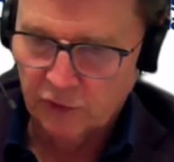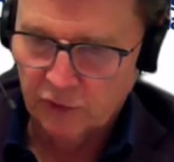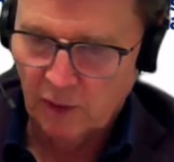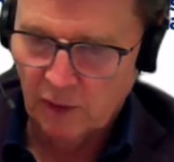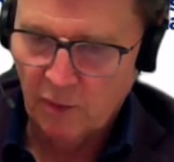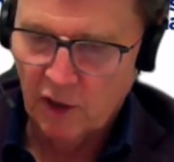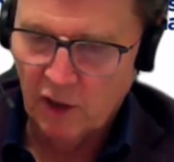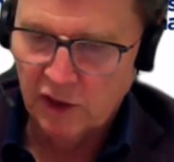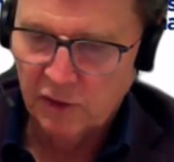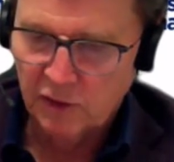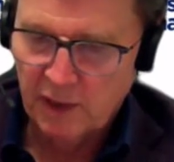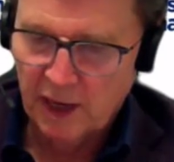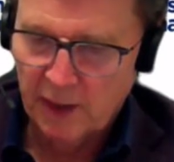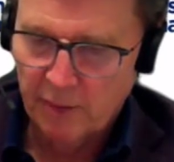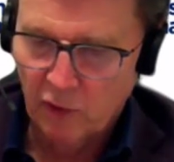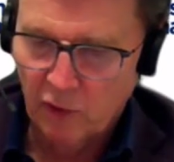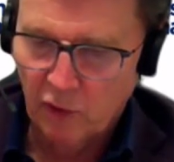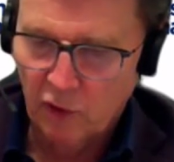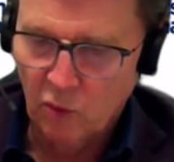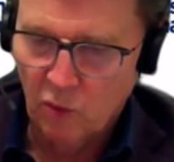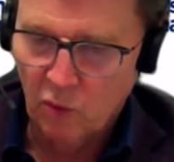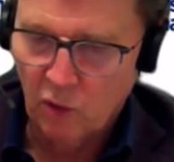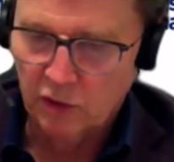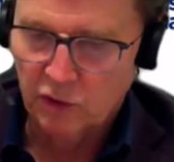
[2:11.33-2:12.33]
So most
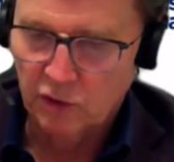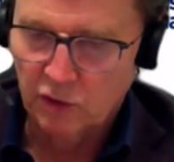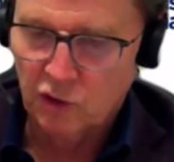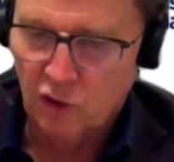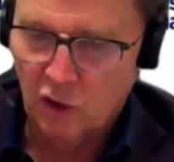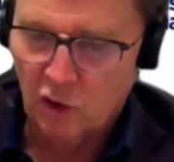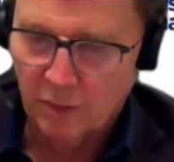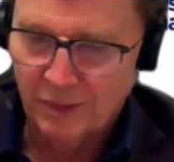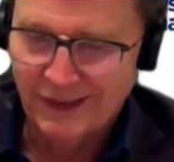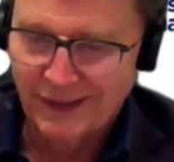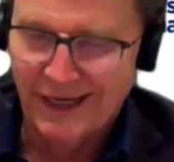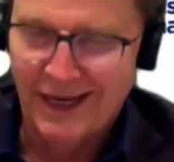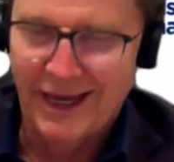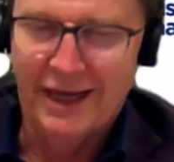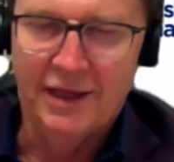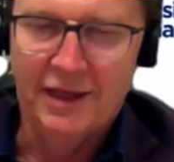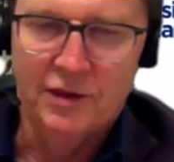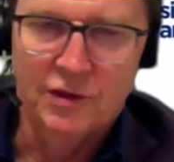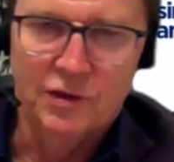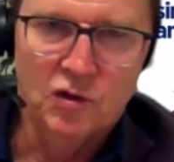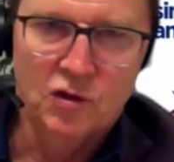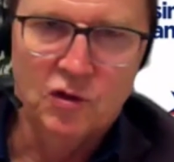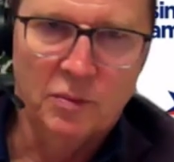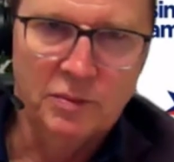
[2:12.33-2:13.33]
people who want jobs are
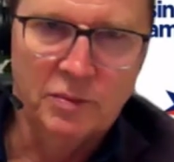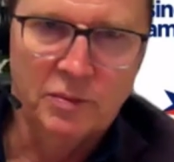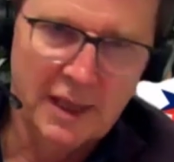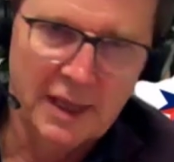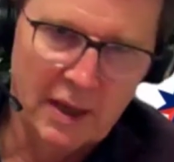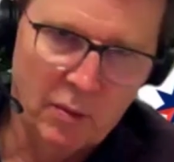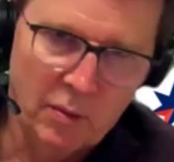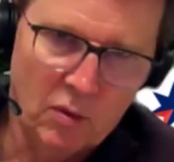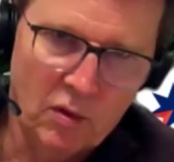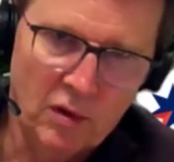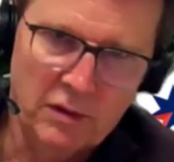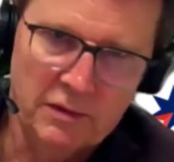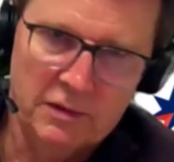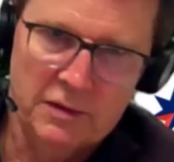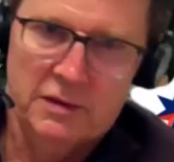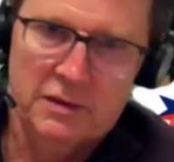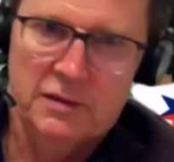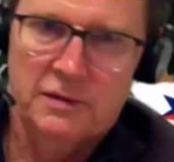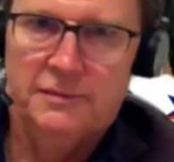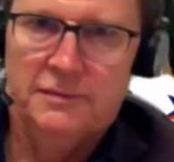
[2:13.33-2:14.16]
getting the jobs they want.